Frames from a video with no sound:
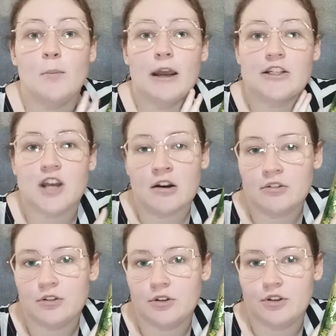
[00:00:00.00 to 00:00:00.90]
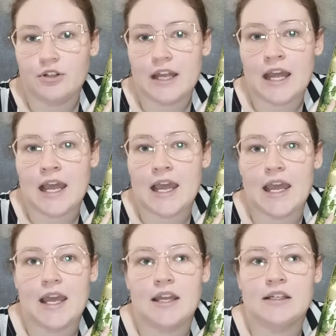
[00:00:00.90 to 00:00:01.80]
my childhood
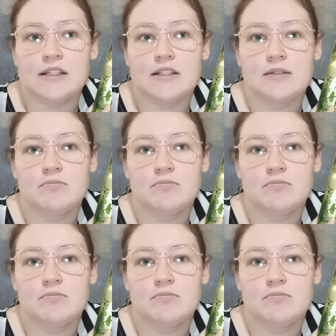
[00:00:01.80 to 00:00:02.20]
and